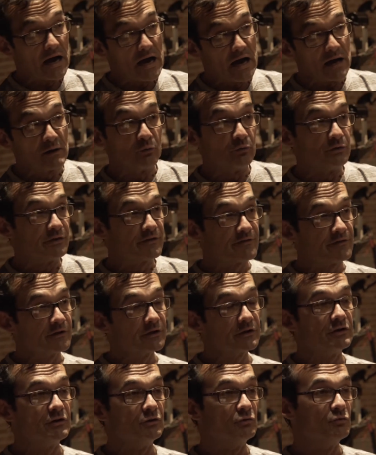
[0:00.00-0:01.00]
I would
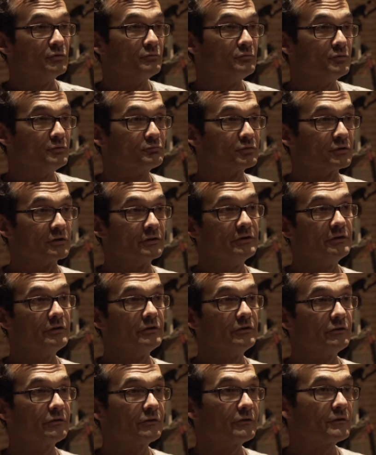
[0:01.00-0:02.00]
think he would be
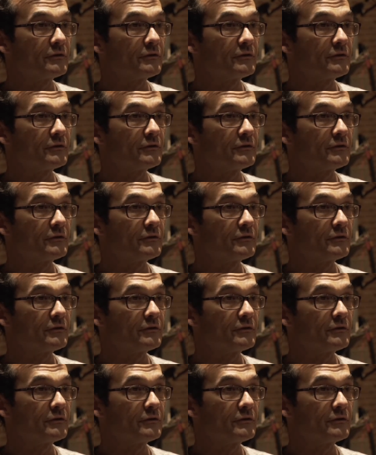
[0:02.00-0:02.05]
pleased.